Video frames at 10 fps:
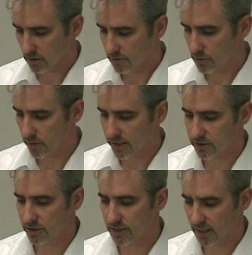If you
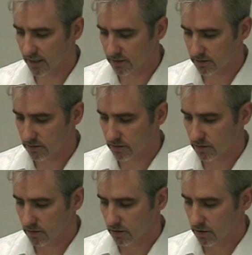answered yes,
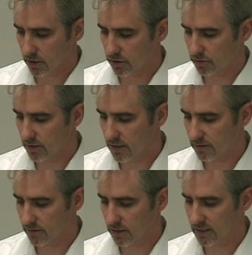can you
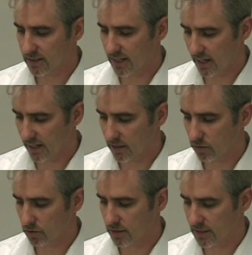give a day
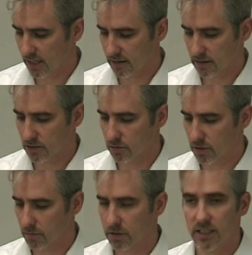or a date that you will
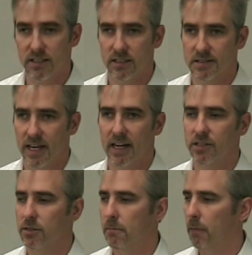complete this
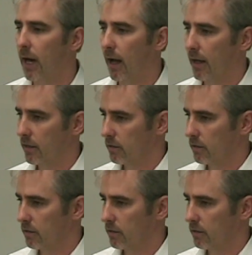action by?